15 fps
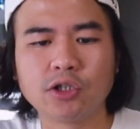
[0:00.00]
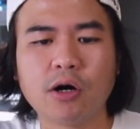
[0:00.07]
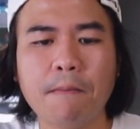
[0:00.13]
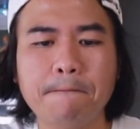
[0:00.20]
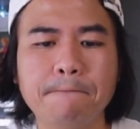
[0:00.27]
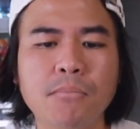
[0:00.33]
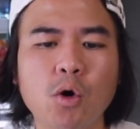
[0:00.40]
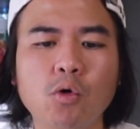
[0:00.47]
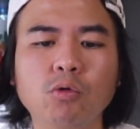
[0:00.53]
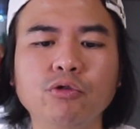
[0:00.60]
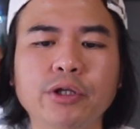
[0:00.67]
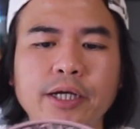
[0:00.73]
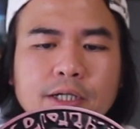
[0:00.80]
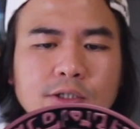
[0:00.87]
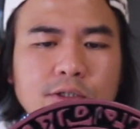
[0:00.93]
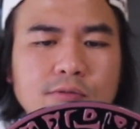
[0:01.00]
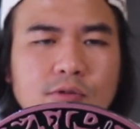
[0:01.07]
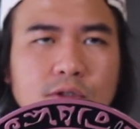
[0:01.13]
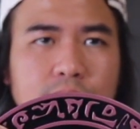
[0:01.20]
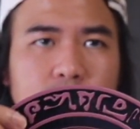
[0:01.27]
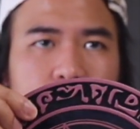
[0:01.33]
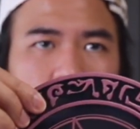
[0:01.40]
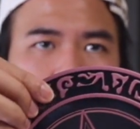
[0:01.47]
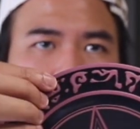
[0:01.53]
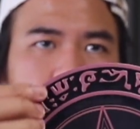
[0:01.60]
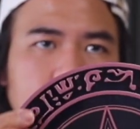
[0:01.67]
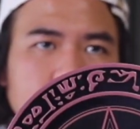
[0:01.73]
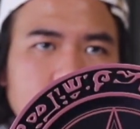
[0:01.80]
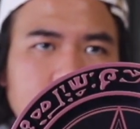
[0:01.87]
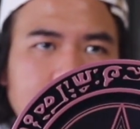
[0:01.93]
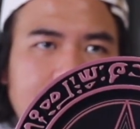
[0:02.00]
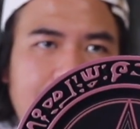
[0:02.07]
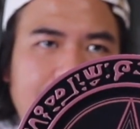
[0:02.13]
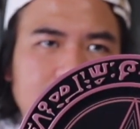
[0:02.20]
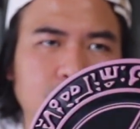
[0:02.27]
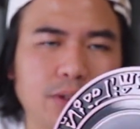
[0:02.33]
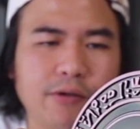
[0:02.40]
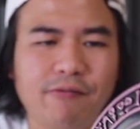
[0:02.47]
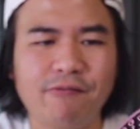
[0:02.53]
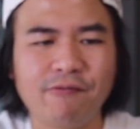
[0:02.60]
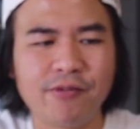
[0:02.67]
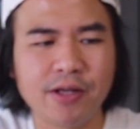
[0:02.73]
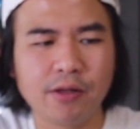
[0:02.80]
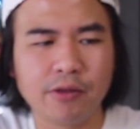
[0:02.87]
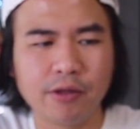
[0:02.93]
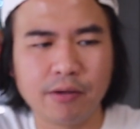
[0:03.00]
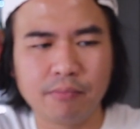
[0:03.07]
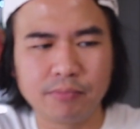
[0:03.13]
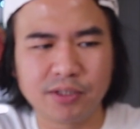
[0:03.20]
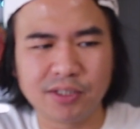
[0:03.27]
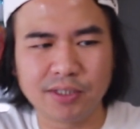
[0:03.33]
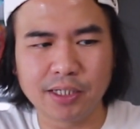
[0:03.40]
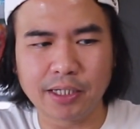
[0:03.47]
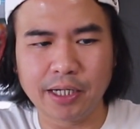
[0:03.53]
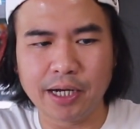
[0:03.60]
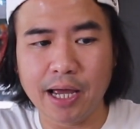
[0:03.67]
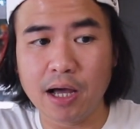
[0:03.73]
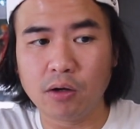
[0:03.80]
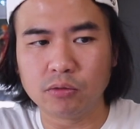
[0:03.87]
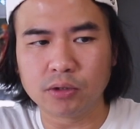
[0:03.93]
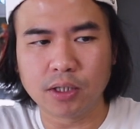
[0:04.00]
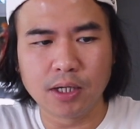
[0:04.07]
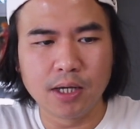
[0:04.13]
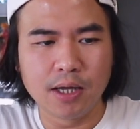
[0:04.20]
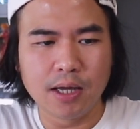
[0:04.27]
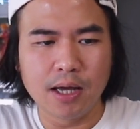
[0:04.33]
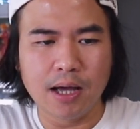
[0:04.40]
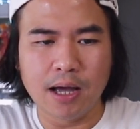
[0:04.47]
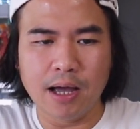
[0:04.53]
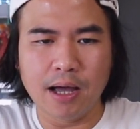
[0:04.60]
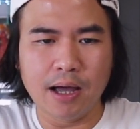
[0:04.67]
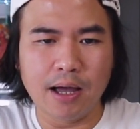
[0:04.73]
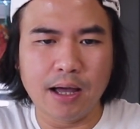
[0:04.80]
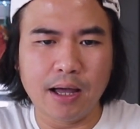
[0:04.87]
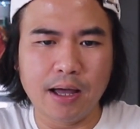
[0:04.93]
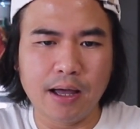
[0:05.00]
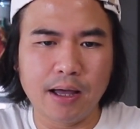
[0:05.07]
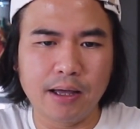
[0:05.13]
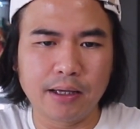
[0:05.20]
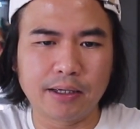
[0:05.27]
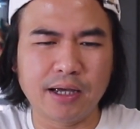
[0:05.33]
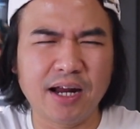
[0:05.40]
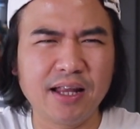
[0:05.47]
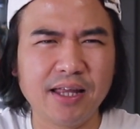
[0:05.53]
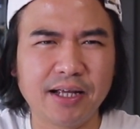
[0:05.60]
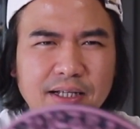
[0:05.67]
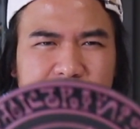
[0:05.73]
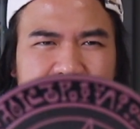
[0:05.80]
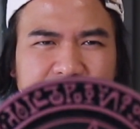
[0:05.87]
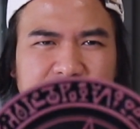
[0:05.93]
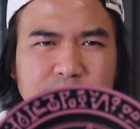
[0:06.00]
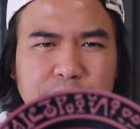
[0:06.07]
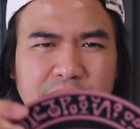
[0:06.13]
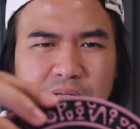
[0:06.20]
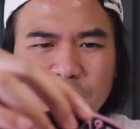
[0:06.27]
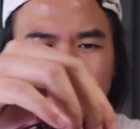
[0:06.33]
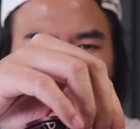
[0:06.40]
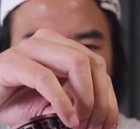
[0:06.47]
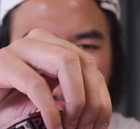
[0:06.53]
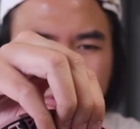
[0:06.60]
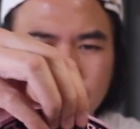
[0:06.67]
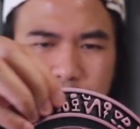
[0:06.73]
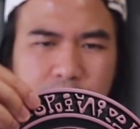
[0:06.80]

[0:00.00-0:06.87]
are moldings of some sort, so you could actually feel them sticking out, kind of like a spell script,